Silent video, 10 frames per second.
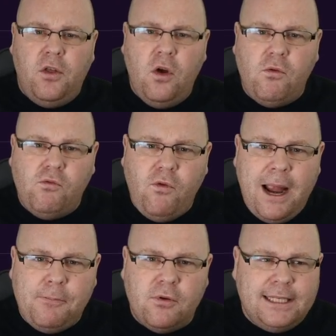that
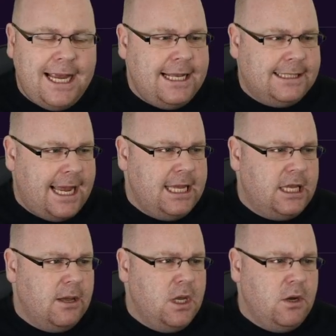represents a
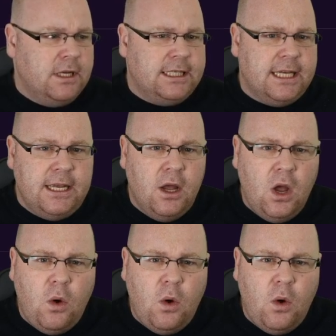community,